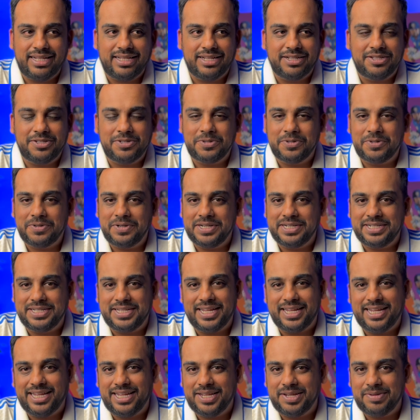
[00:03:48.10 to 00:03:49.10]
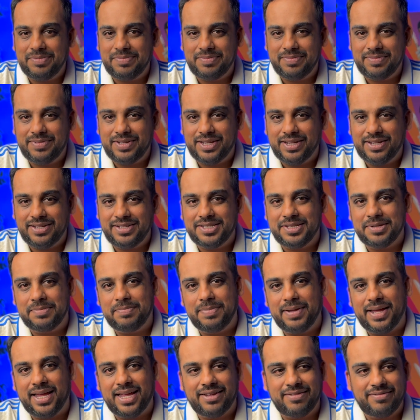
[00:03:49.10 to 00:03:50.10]
touring team into
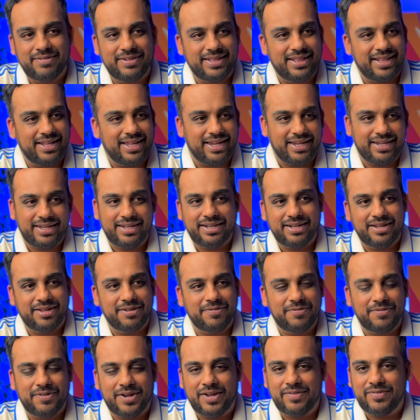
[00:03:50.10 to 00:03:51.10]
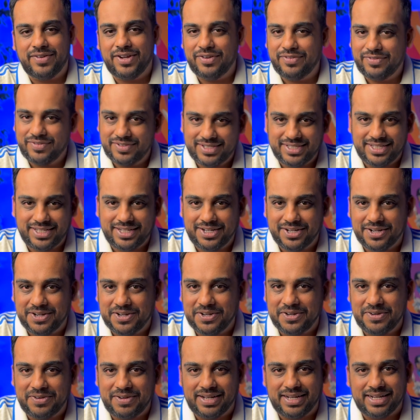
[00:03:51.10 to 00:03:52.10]
bat with 5 overs to
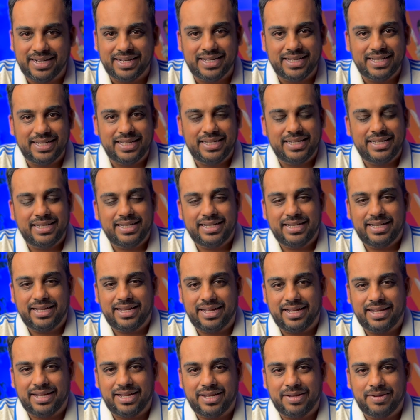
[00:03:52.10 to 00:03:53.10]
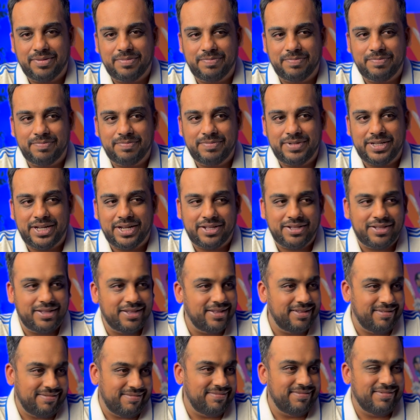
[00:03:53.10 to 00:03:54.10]
go, and the